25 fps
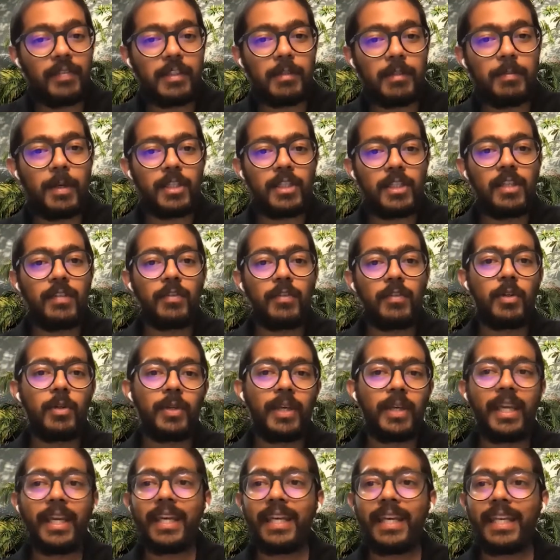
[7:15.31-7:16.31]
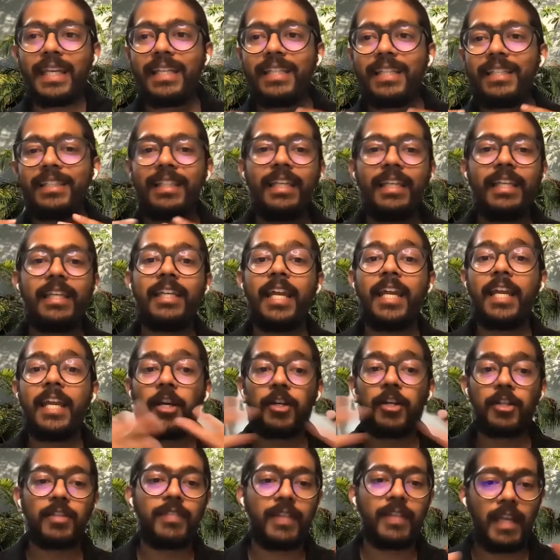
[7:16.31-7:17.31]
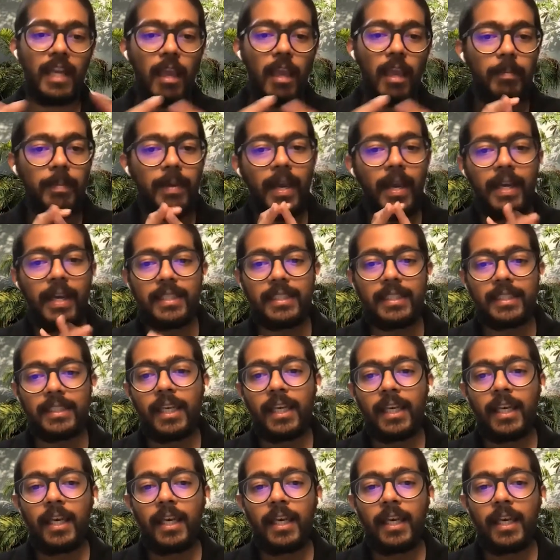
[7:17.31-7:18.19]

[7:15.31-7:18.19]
especially if you're looking at increasingly data-driven APIs.